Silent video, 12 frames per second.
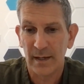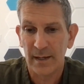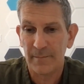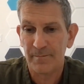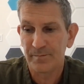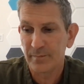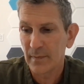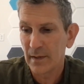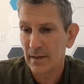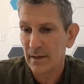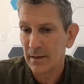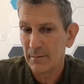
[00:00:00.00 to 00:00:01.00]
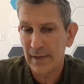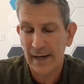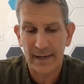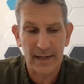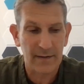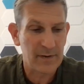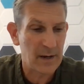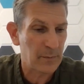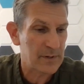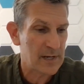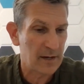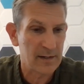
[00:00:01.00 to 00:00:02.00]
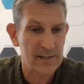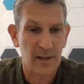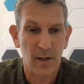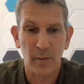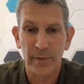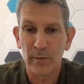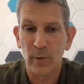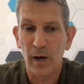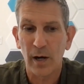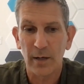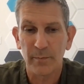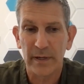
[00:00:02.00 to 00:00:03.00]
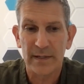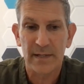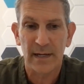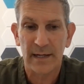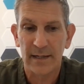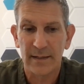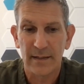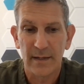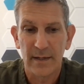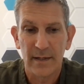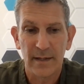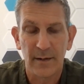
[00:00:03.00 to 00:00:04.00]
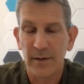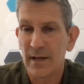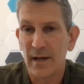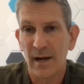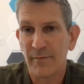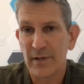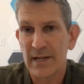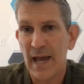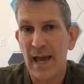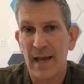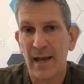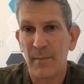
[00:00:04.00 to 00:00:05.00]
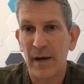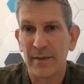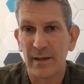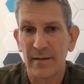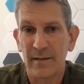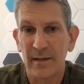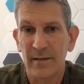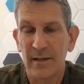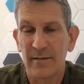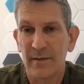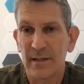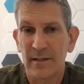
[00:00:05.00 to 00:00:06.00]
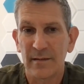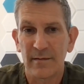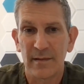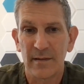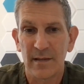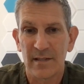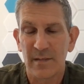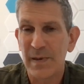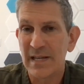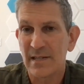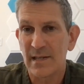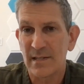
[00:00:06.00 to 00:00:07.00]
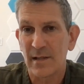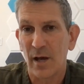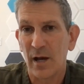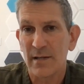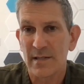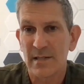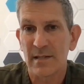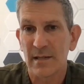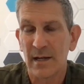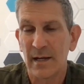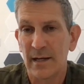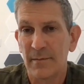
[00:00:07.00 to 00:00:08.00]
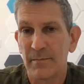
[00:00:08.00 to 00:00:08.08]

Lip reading: I'm not going to give numbers here because they'll all be wrong, but, you hear every day about the species loss